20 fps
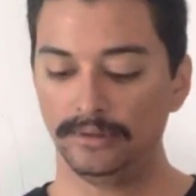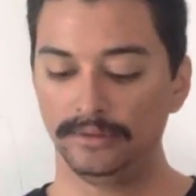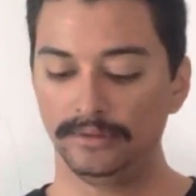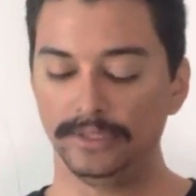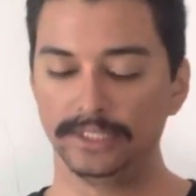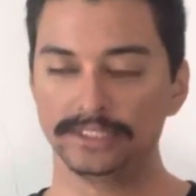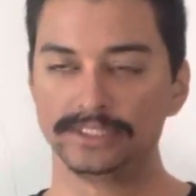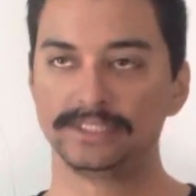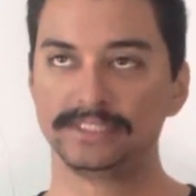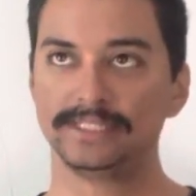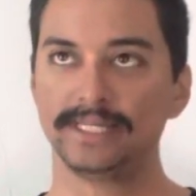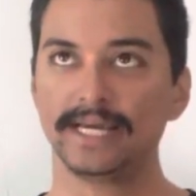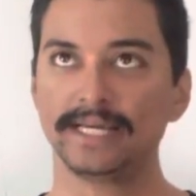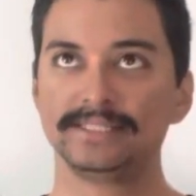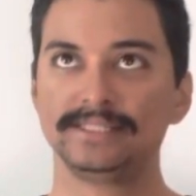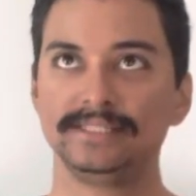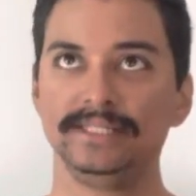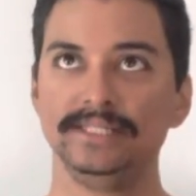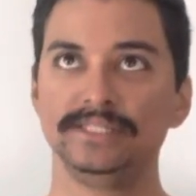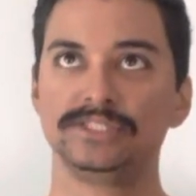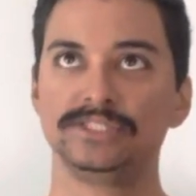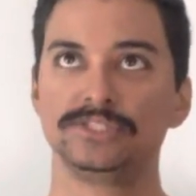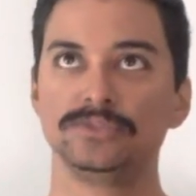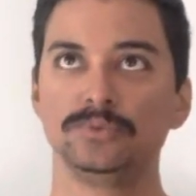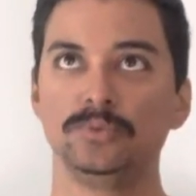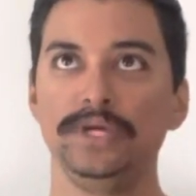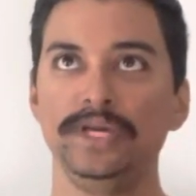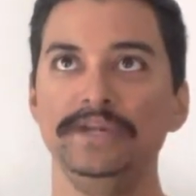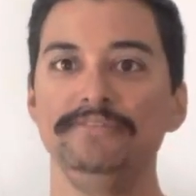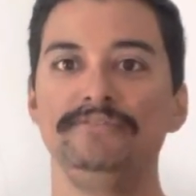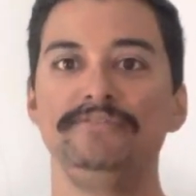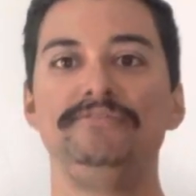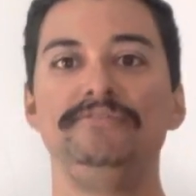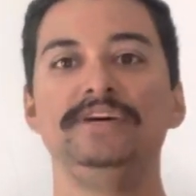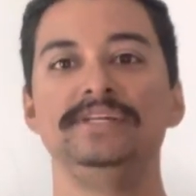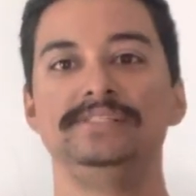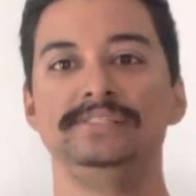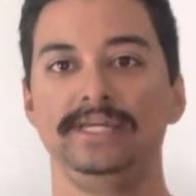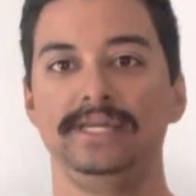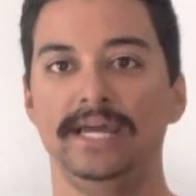this sexy, sweet,
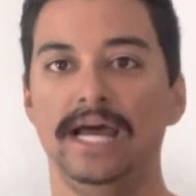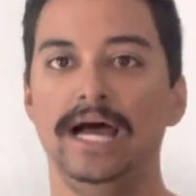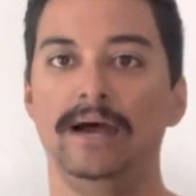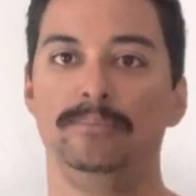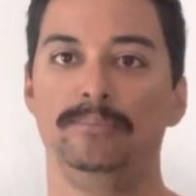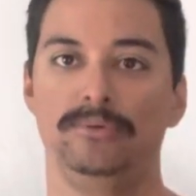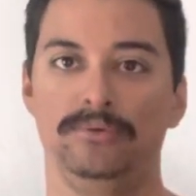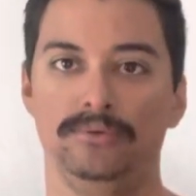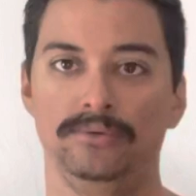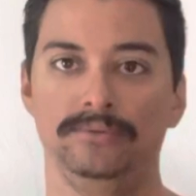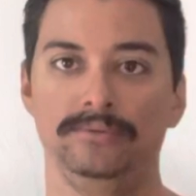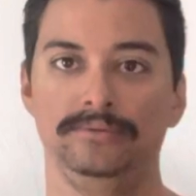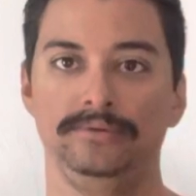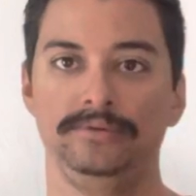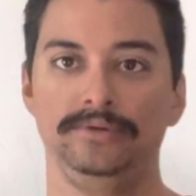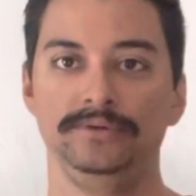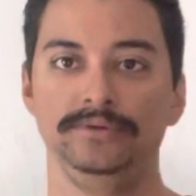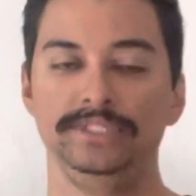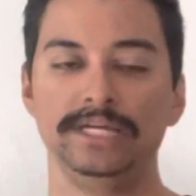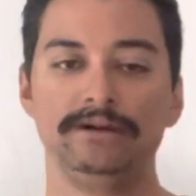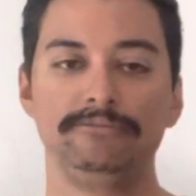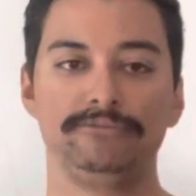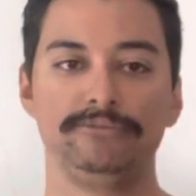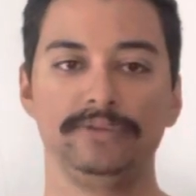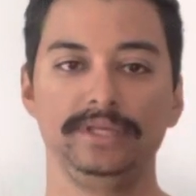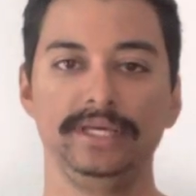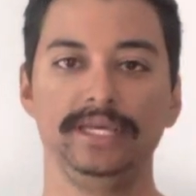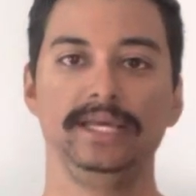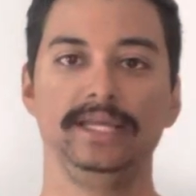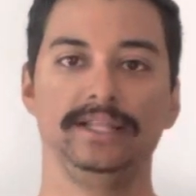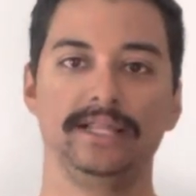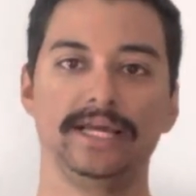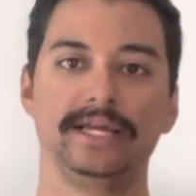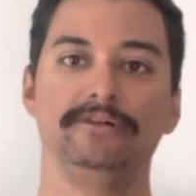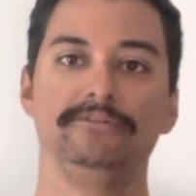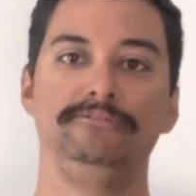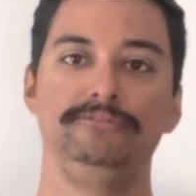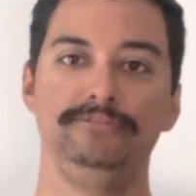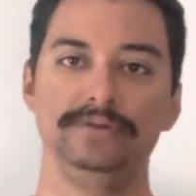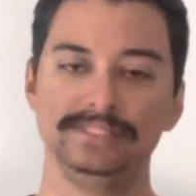fizzy apple. You definitely get like
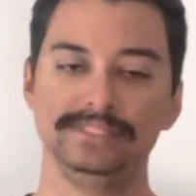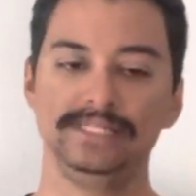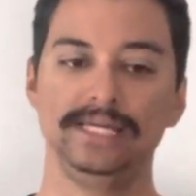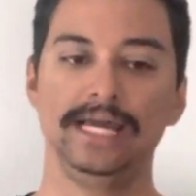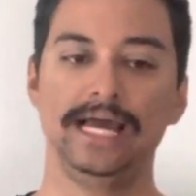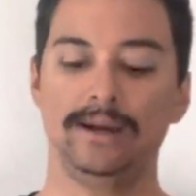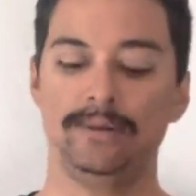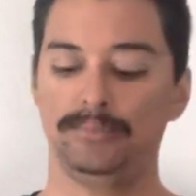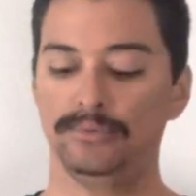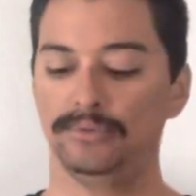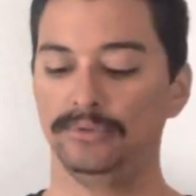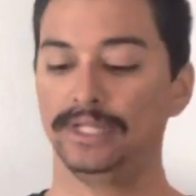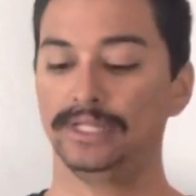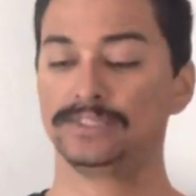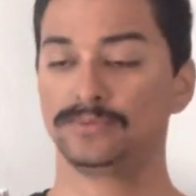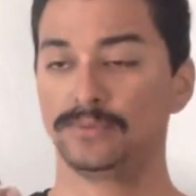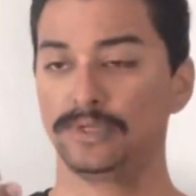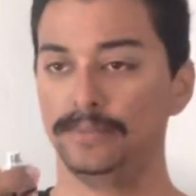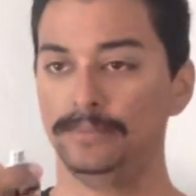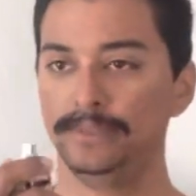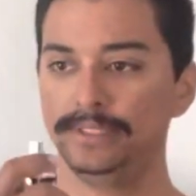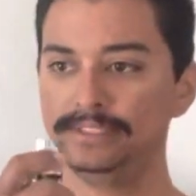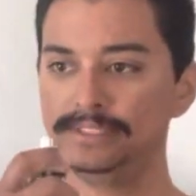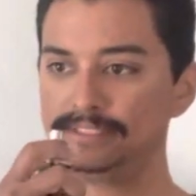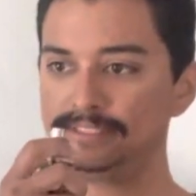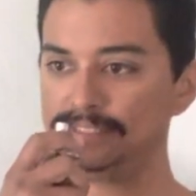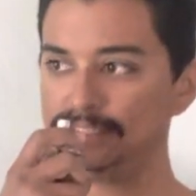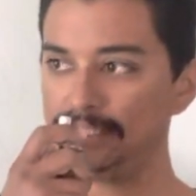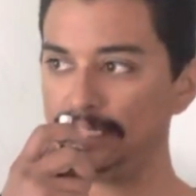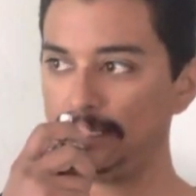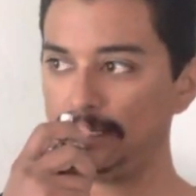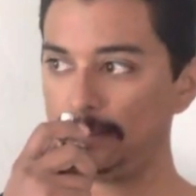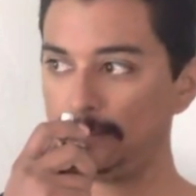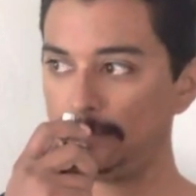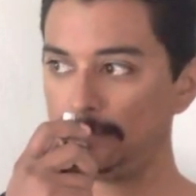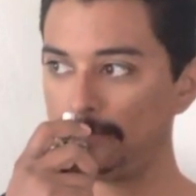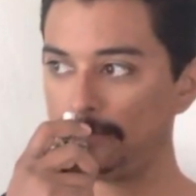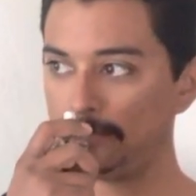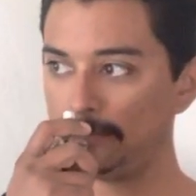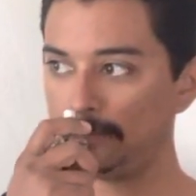a fizzy apple. That's what I meant to say.
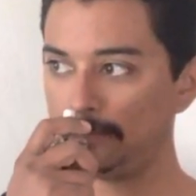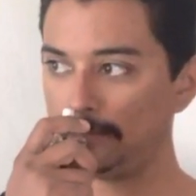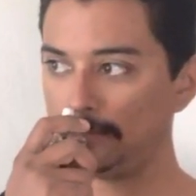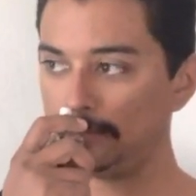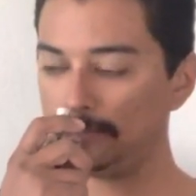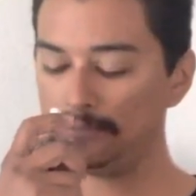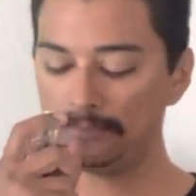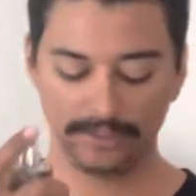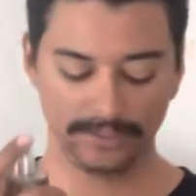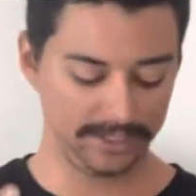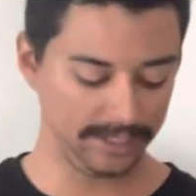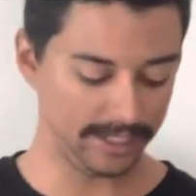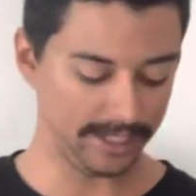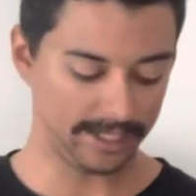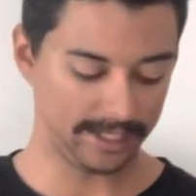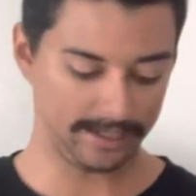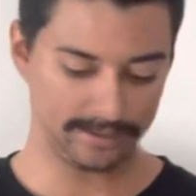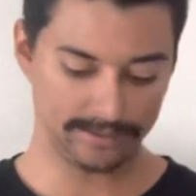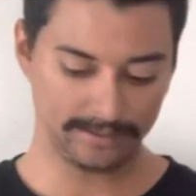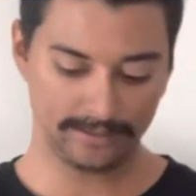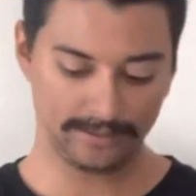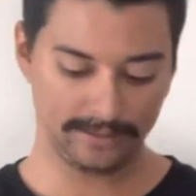But yeah,